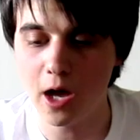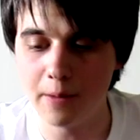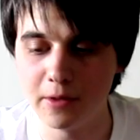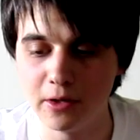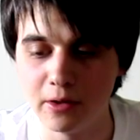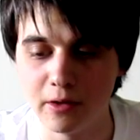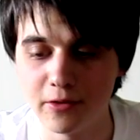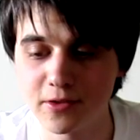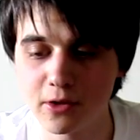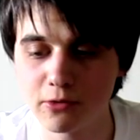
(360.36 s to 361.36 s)
I mean,
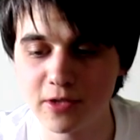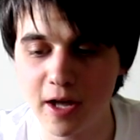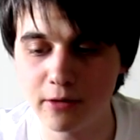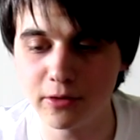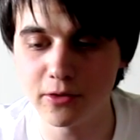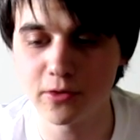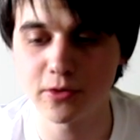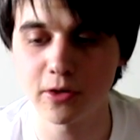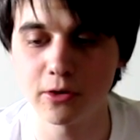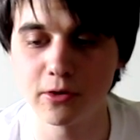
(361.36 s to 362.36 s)
there's no doubt that
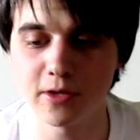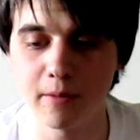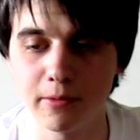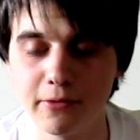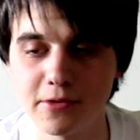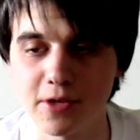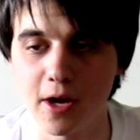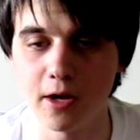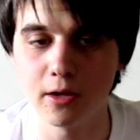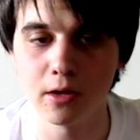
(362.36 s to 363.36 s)
this is a good example of
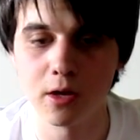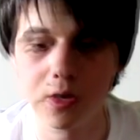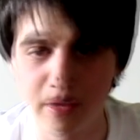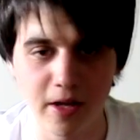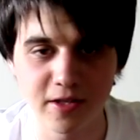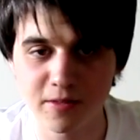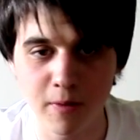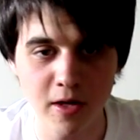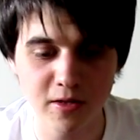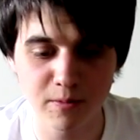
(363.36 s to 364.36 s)
style. It
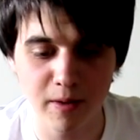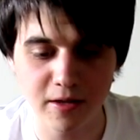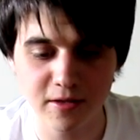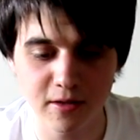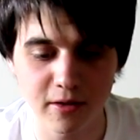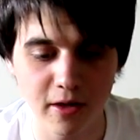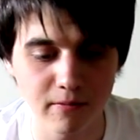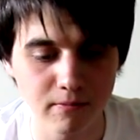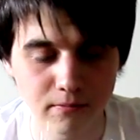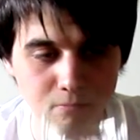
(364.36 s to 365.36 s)
smells better
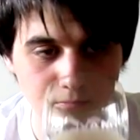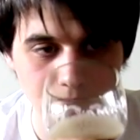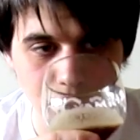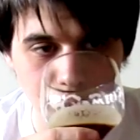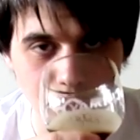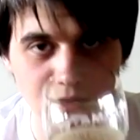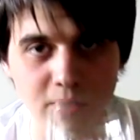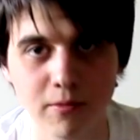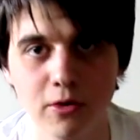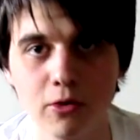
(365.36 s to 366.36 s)
than
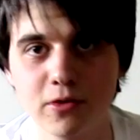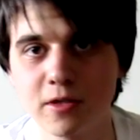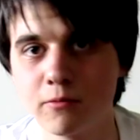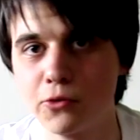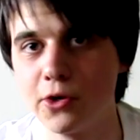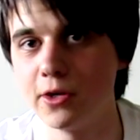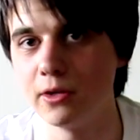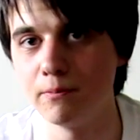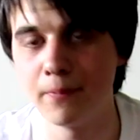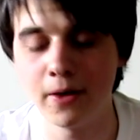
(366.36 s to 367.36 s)
some, you know, some
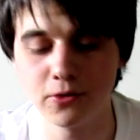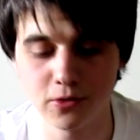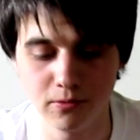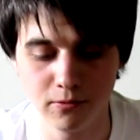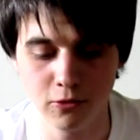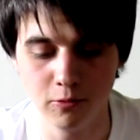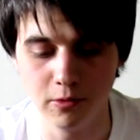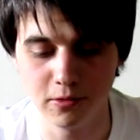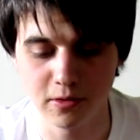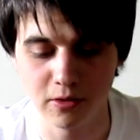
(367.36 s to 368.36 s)
real Belgian
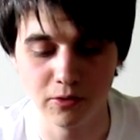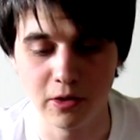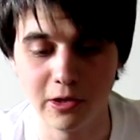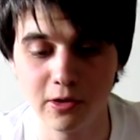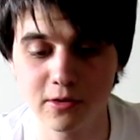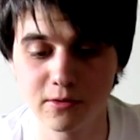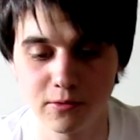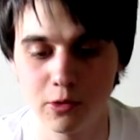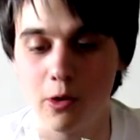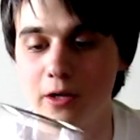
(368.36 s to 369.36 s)
dubbels, and it
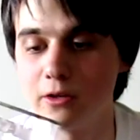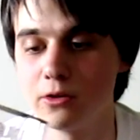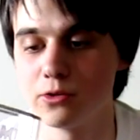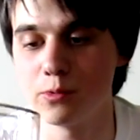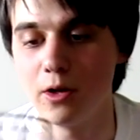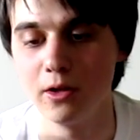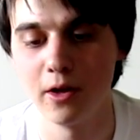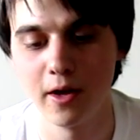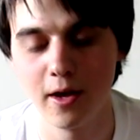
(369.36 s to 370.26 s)
looks quite good as well.